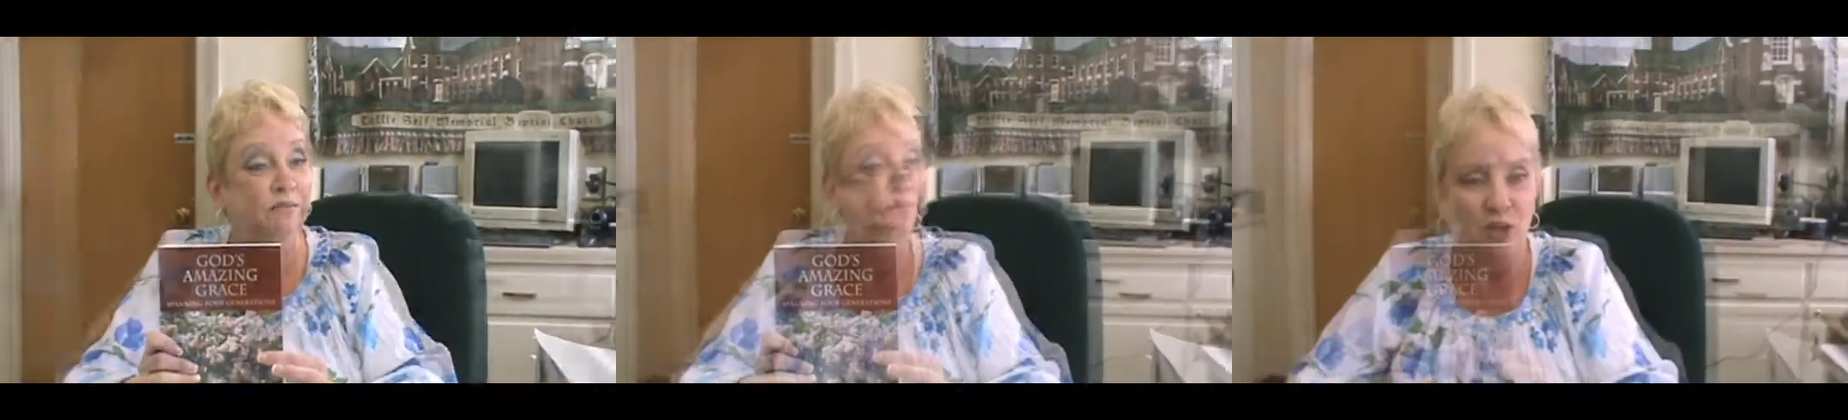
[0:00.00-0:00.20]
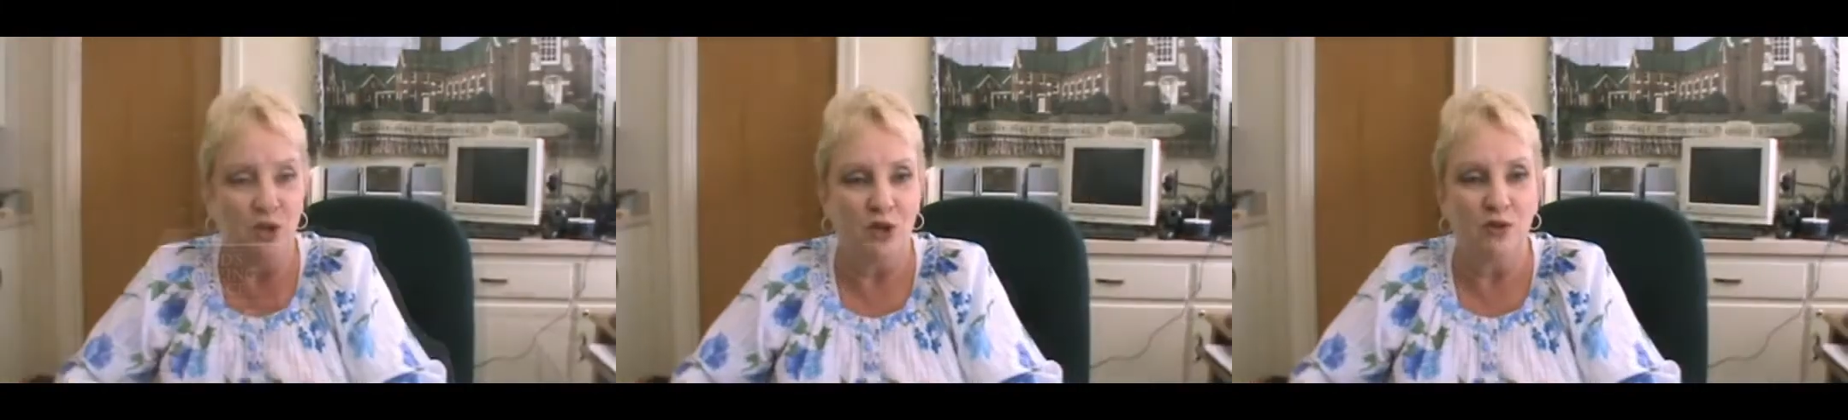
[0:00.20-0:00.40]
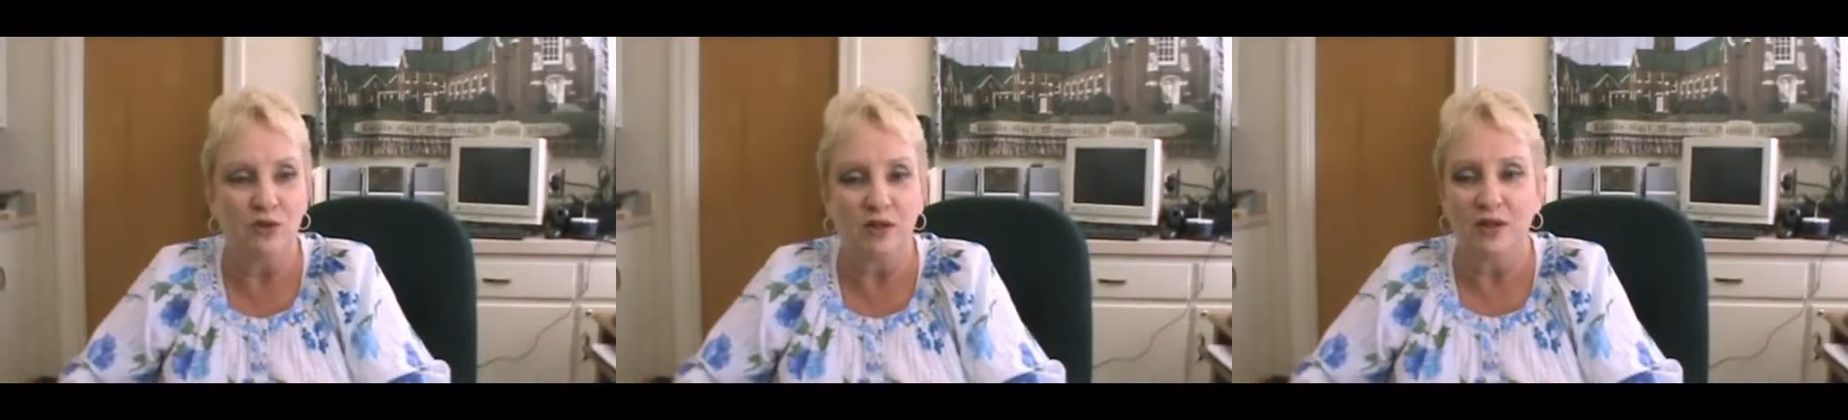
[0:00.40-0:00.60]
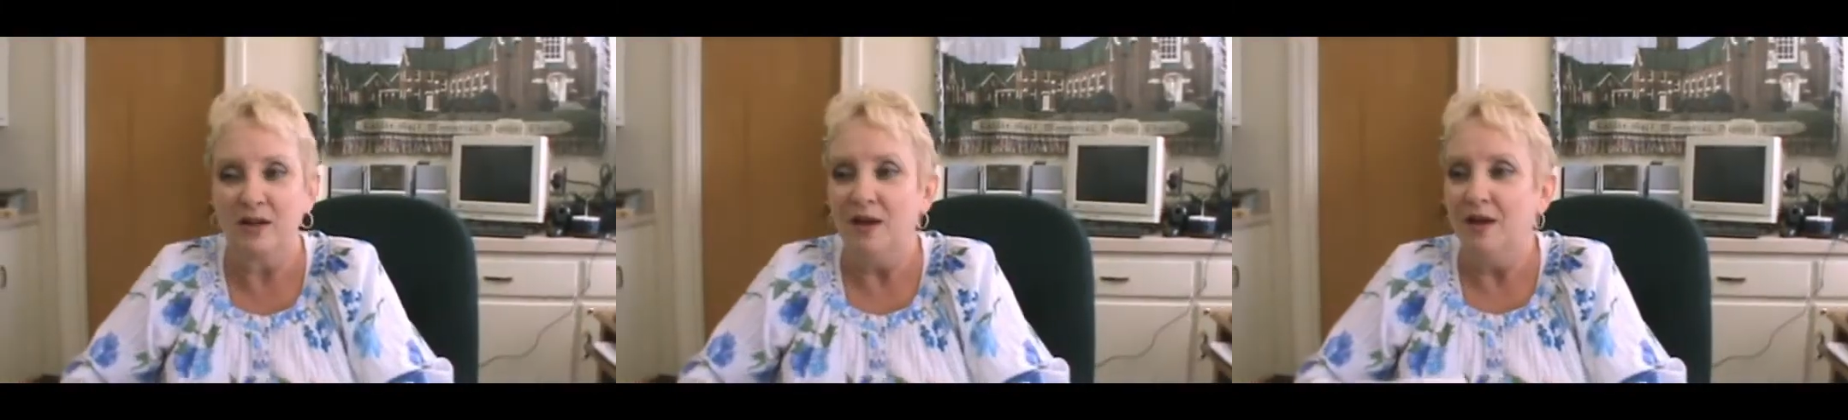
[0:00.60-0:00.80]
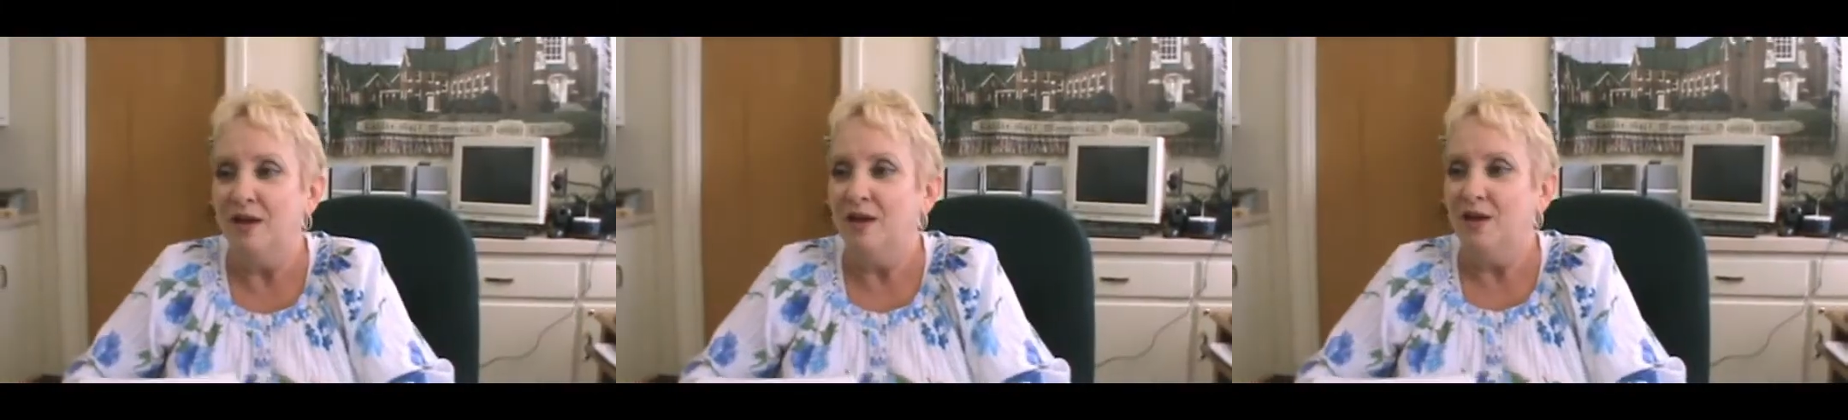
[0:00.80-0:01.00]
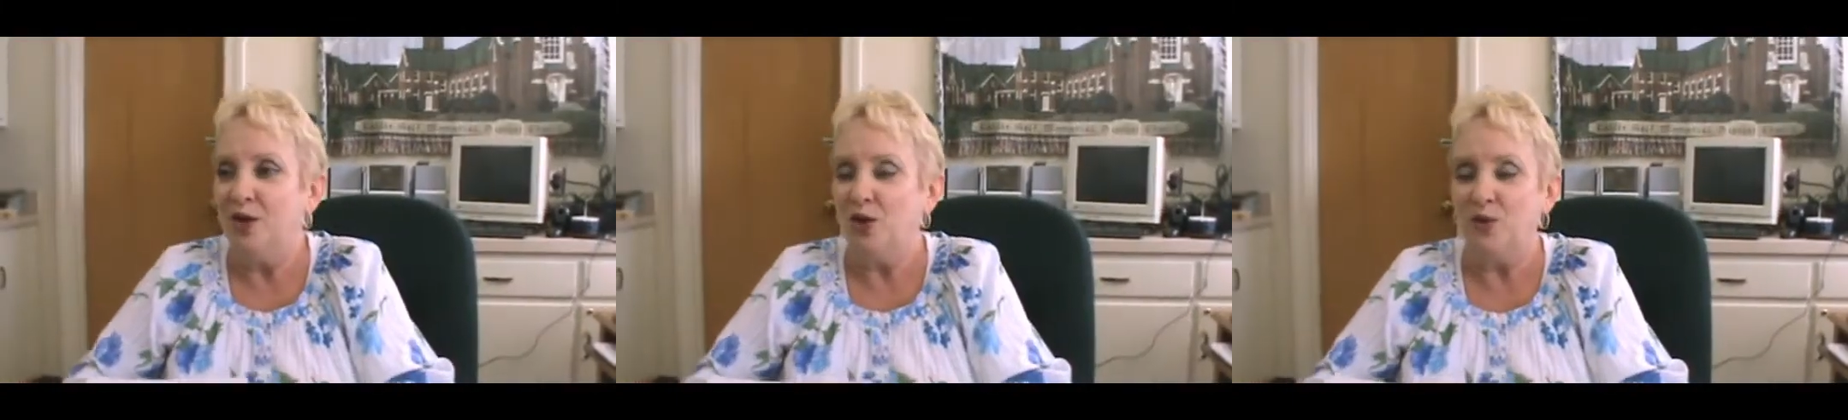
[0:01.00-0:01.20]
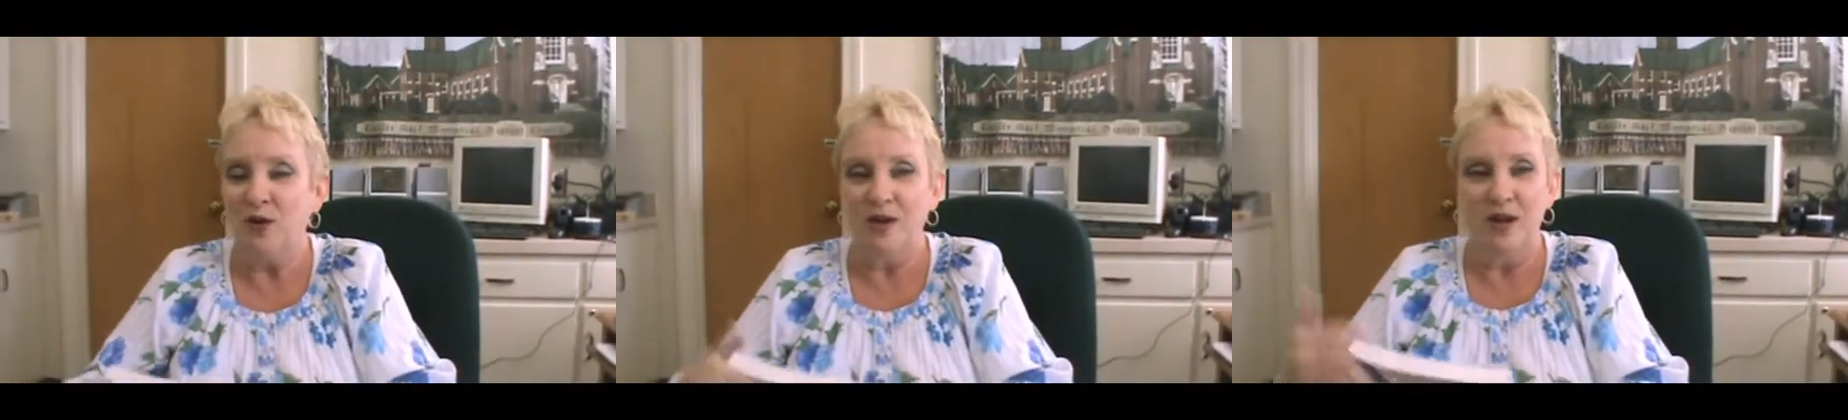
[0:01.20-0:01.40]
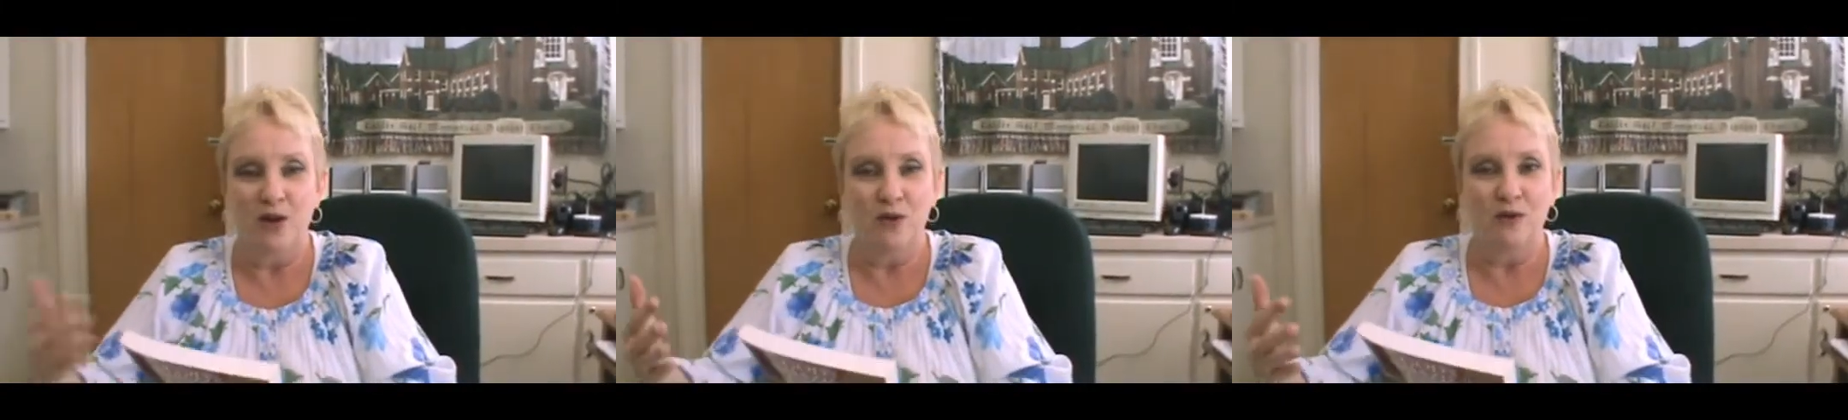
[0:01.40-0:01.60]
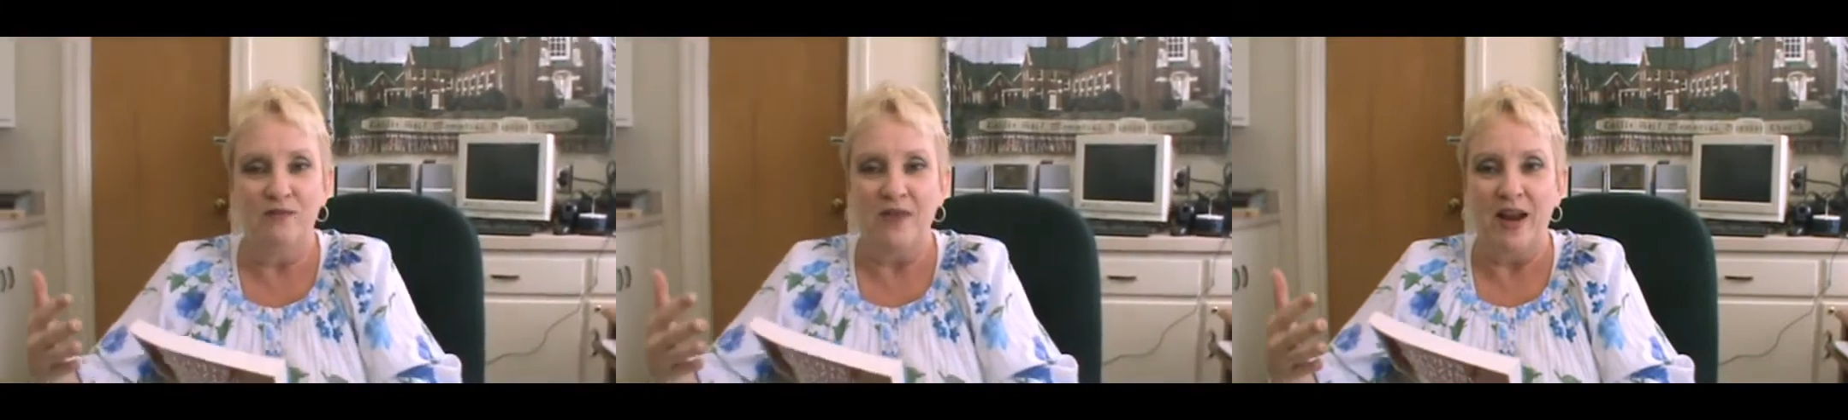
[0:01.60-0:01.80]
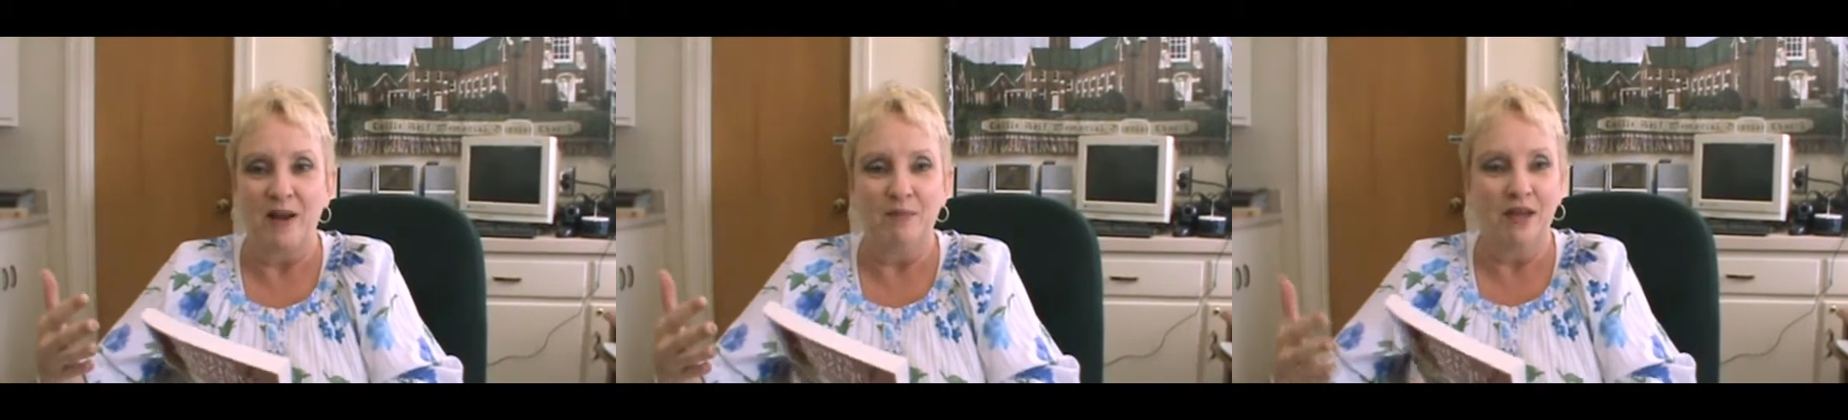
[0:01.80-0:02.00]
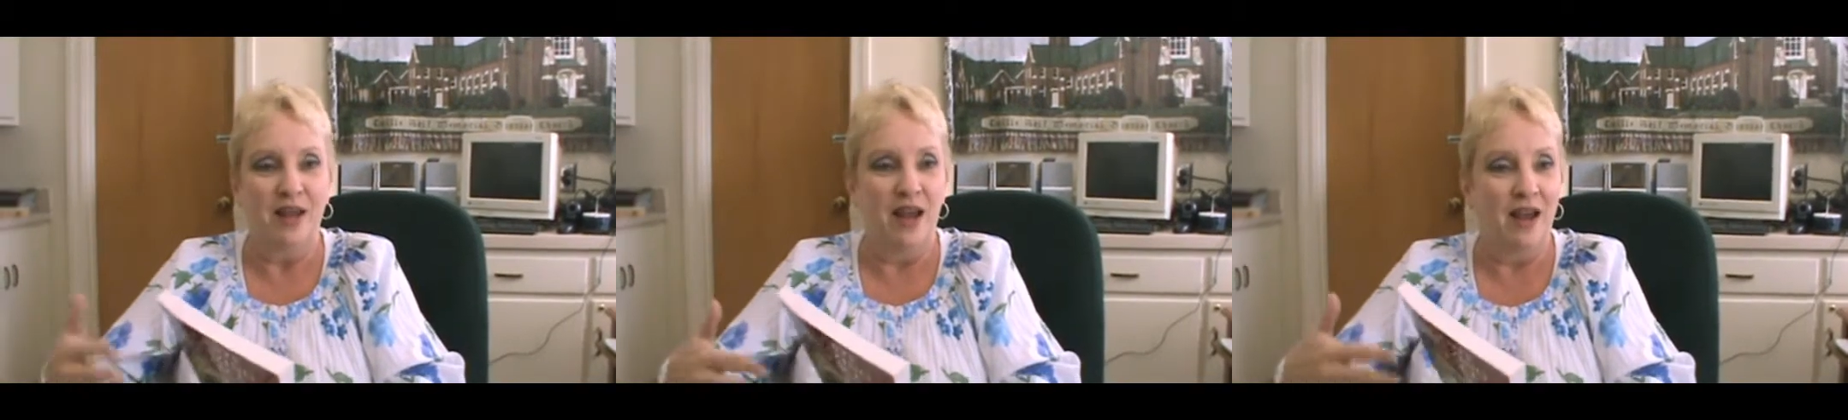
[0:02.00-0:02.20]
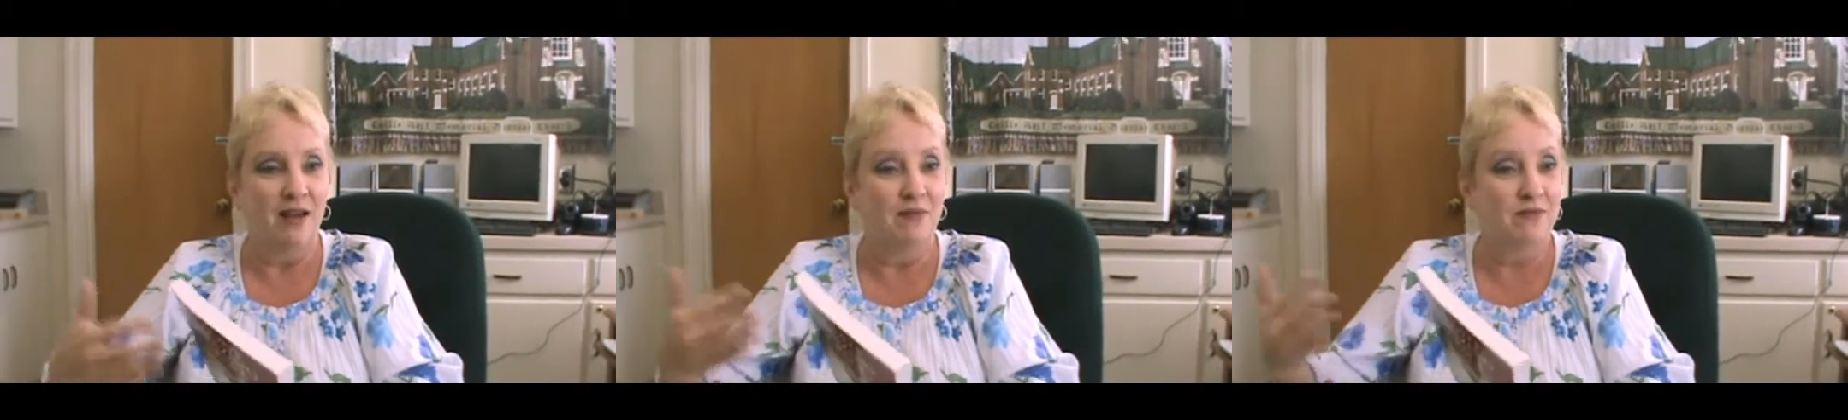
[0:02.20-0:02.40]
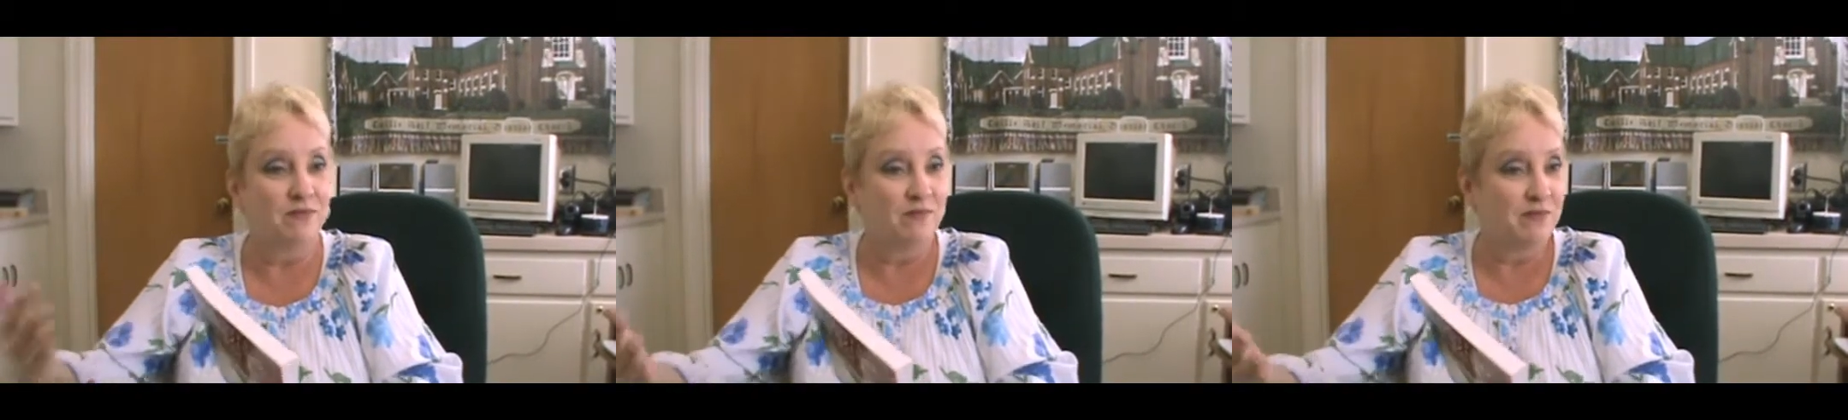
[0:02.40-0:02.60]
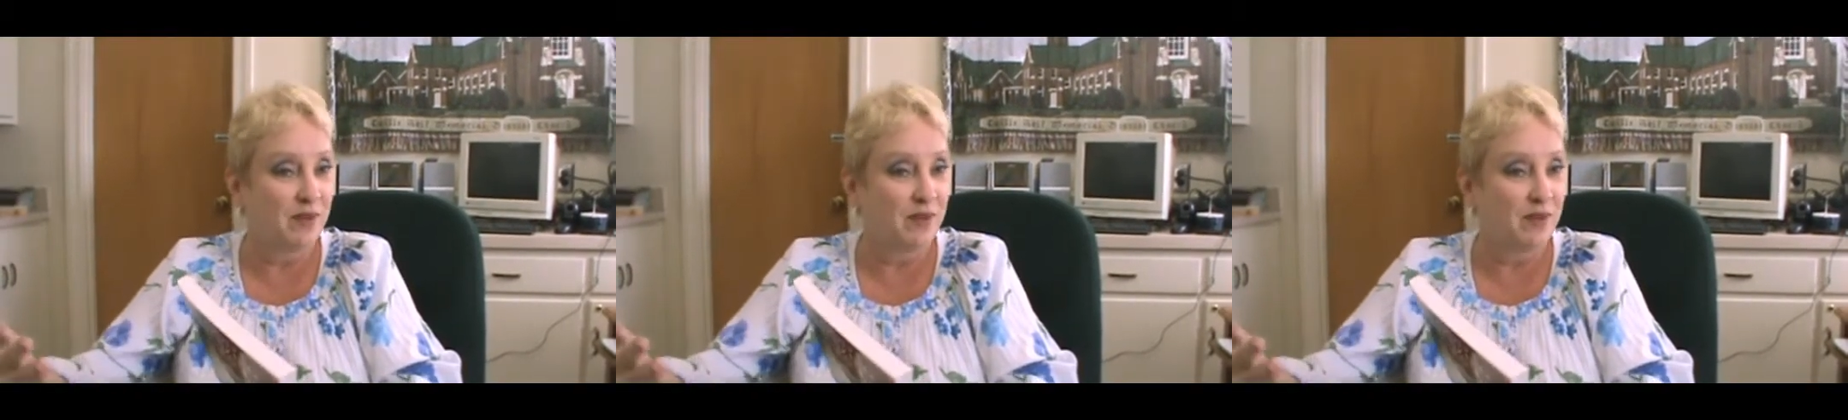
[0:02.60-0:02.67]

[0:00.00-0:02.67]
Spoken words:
I mean, usually you can hear a family have